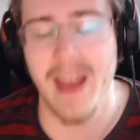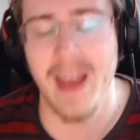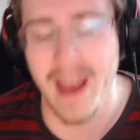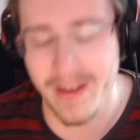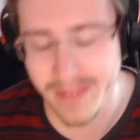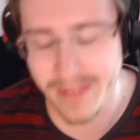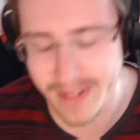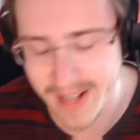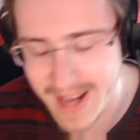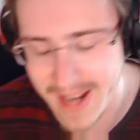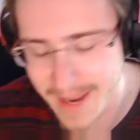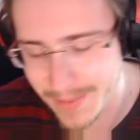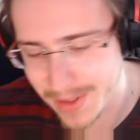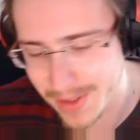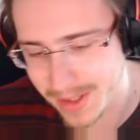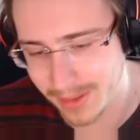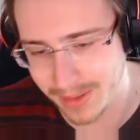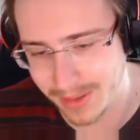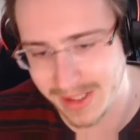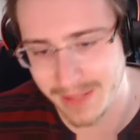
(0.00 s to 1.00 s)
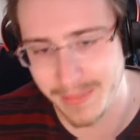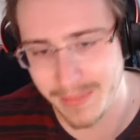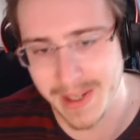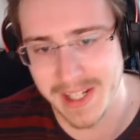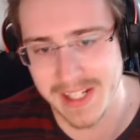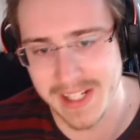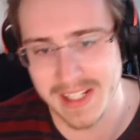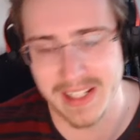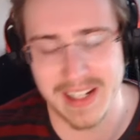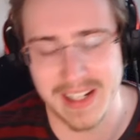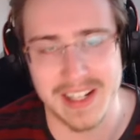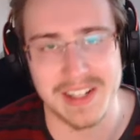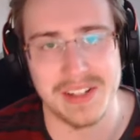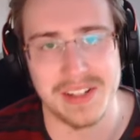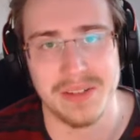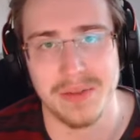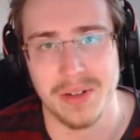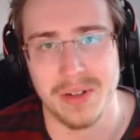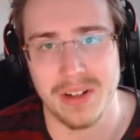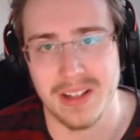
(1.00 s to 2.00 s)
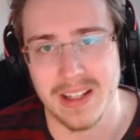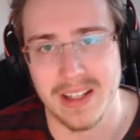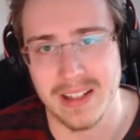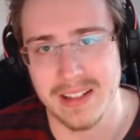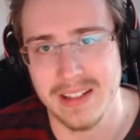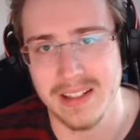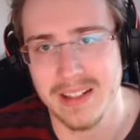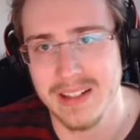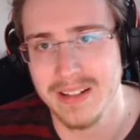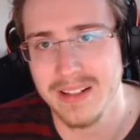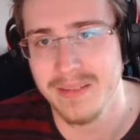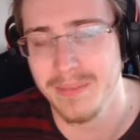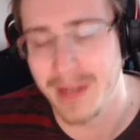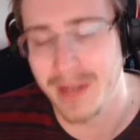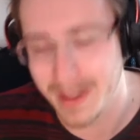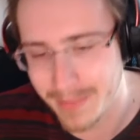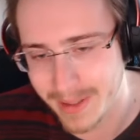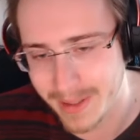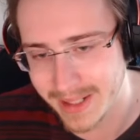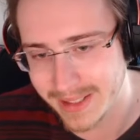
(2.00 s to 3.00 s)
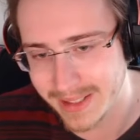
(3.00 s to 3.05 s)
have an absolutely amazing rest of your day. Bye bye.